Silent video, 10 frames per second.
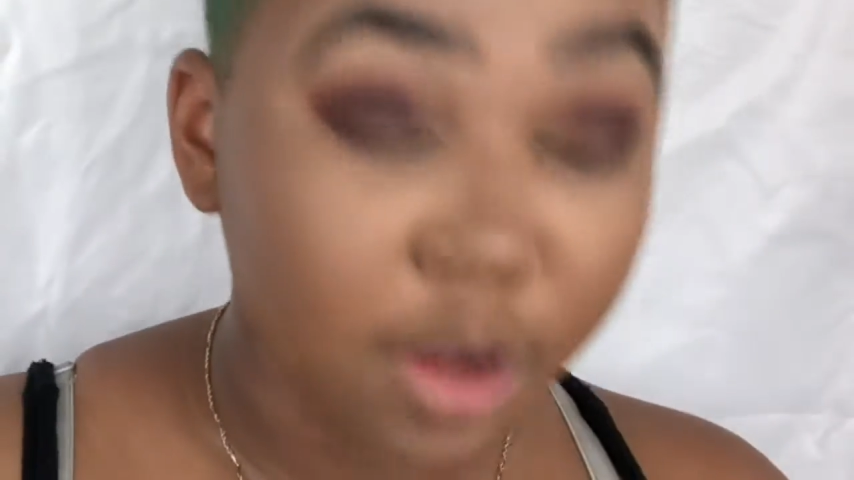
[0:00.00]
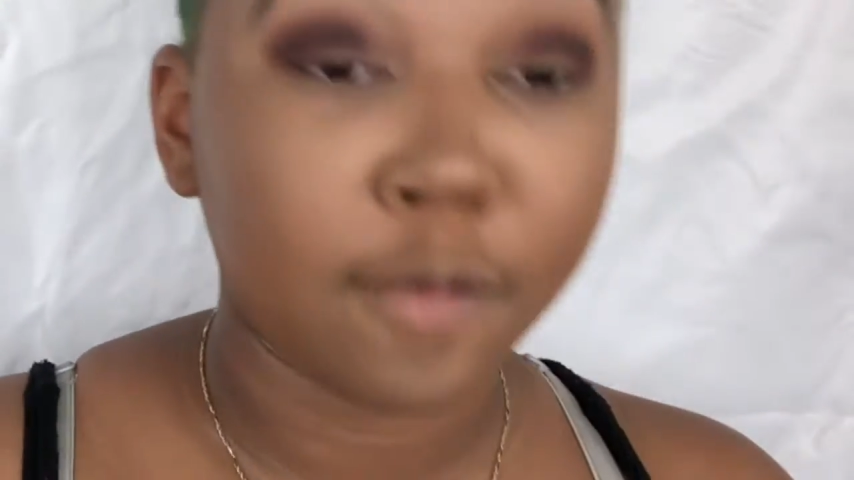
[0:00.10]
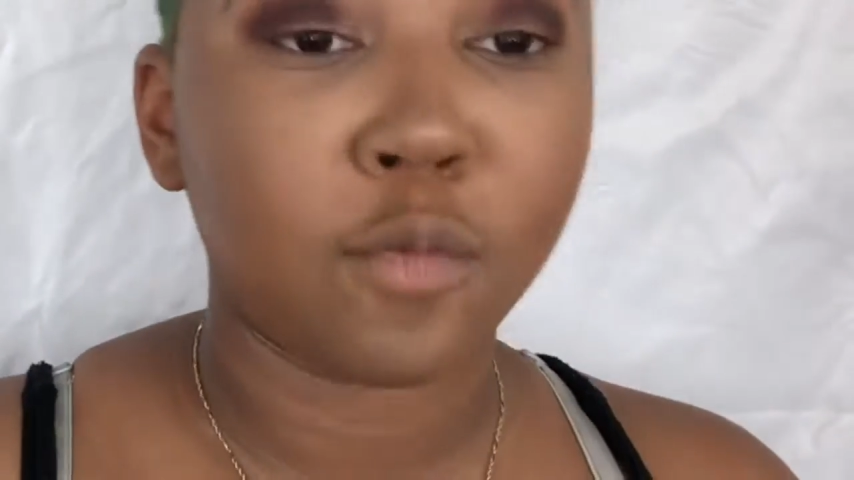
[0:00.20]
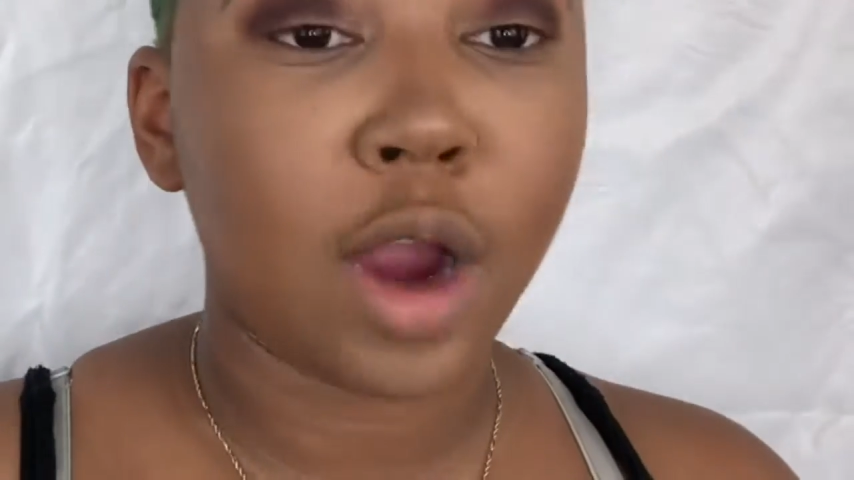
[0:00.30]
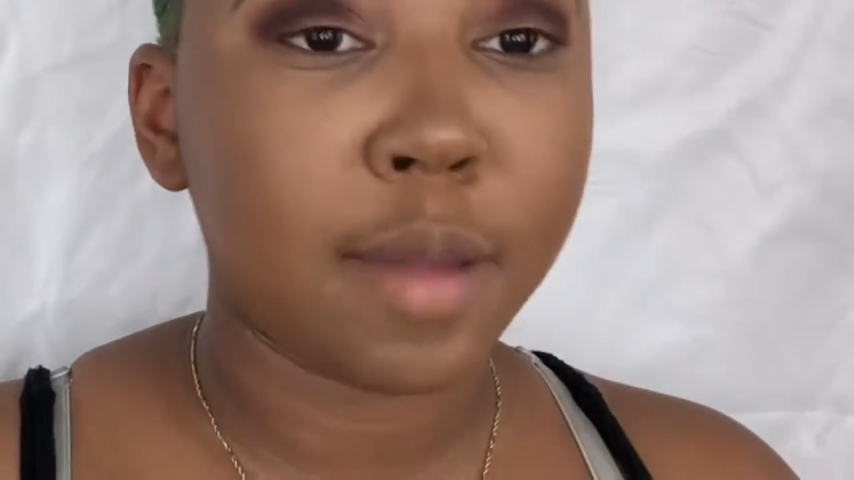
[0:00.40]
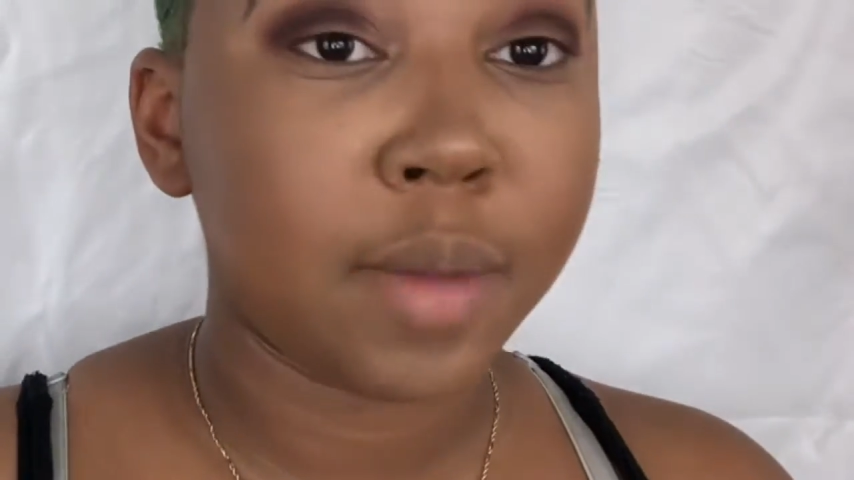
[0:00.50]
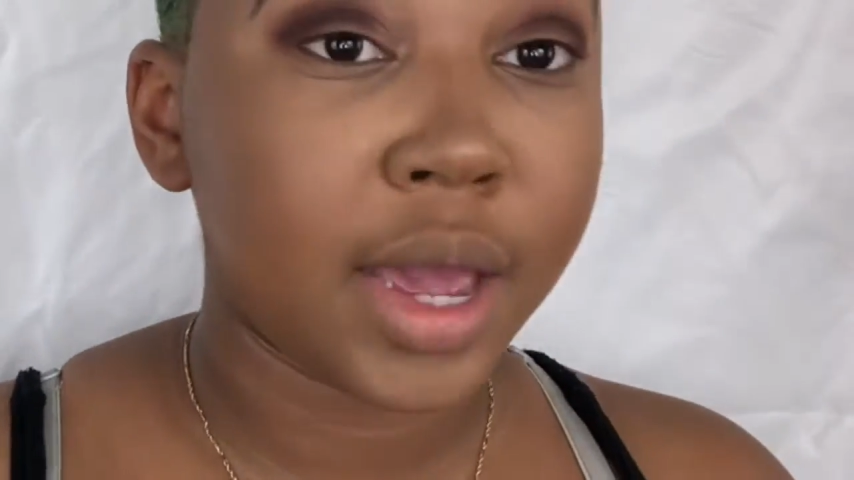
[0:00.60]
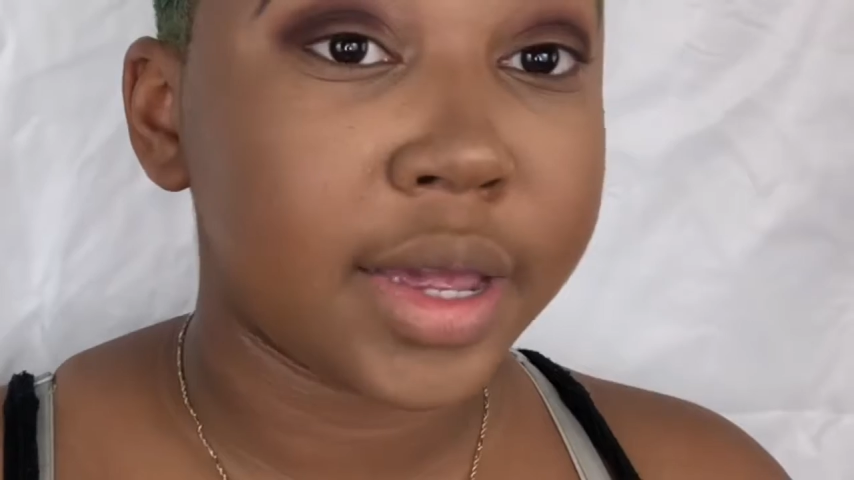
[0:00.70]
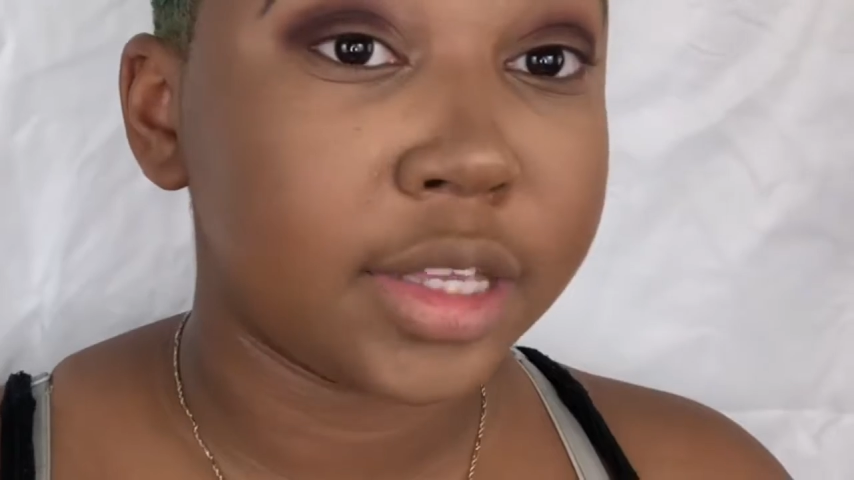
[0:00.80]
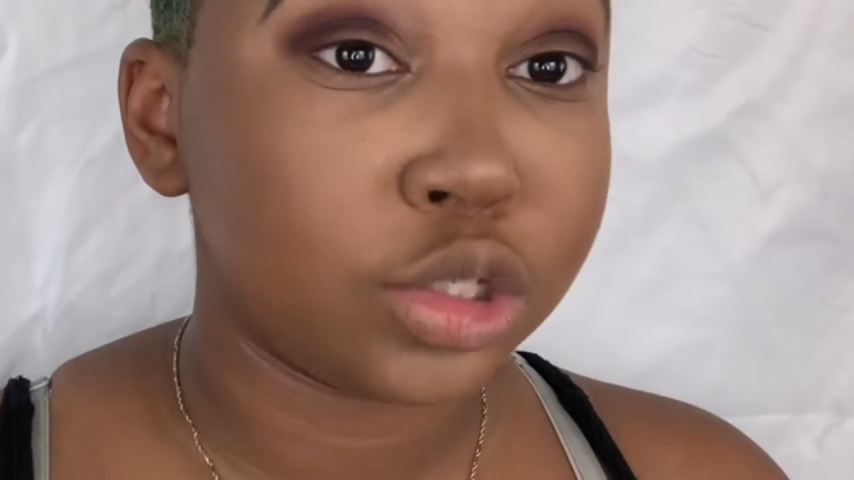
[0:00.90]
going right
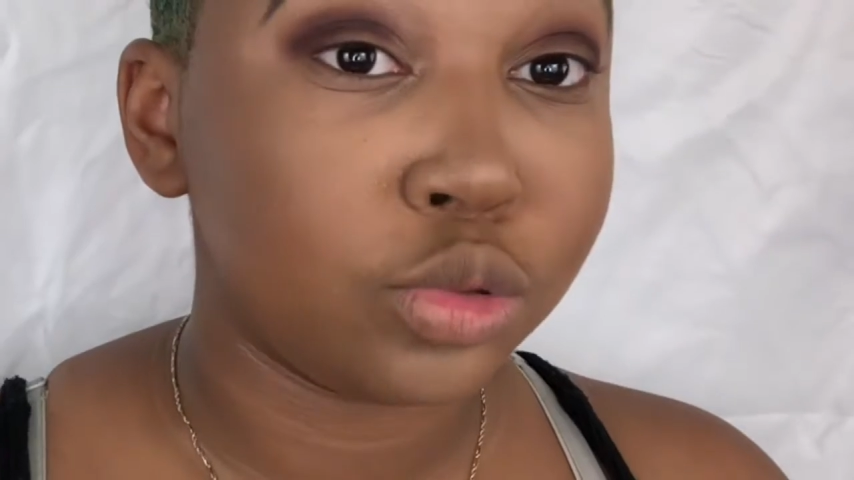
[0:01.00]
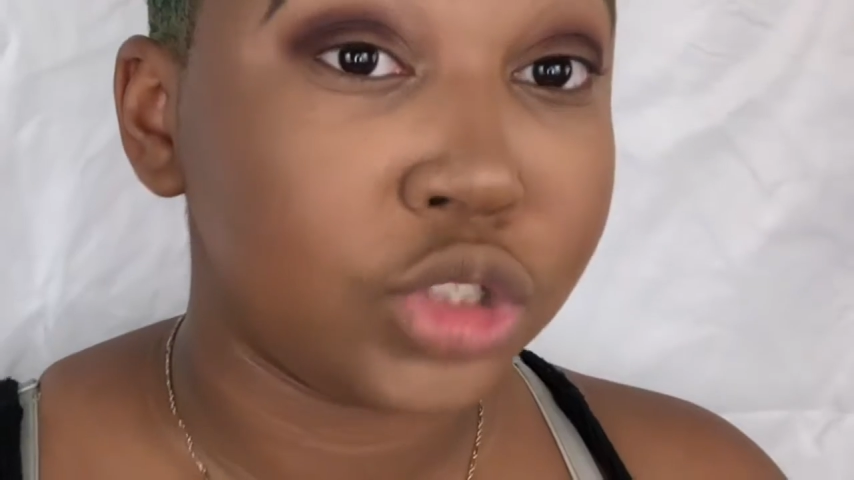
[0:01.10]
back into